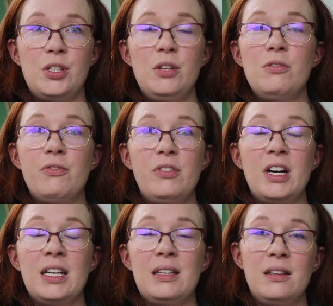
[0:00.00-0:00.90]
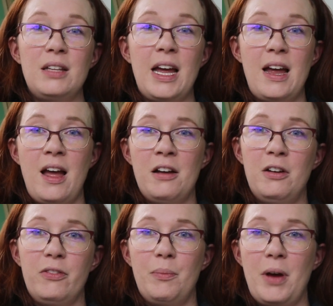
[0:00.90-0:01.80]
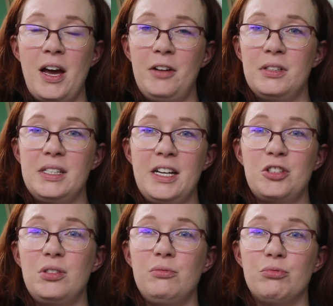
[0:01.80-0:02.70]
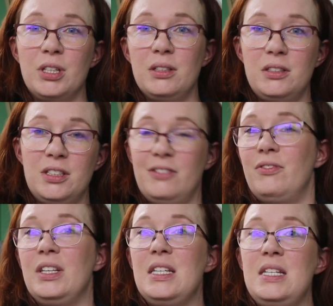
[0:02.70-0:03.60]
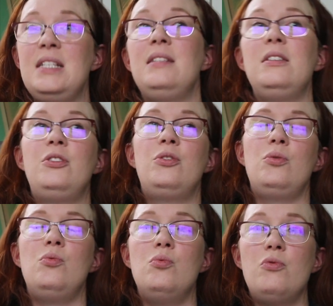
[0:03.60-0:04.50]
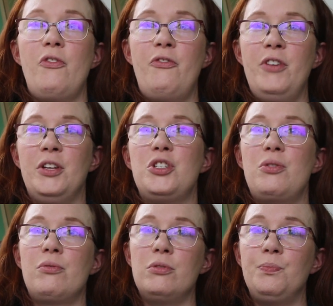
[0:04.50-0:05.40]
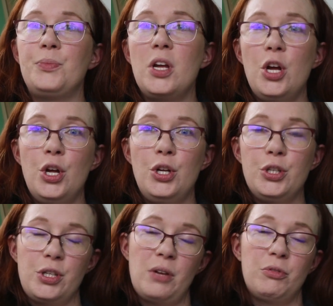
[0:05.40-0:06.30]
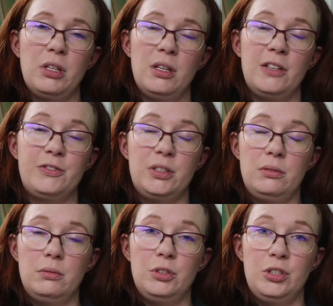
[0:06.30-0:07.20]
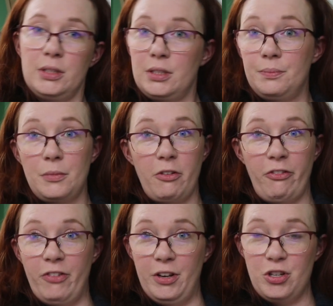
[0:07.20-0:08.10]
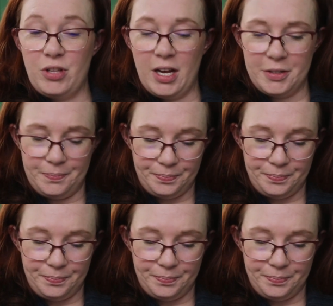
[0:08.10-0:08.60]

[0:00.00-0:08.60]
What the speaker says: you've gotten the hang of the pattern, it's actually relatively easy to finish through. So I'd really love to just finish that.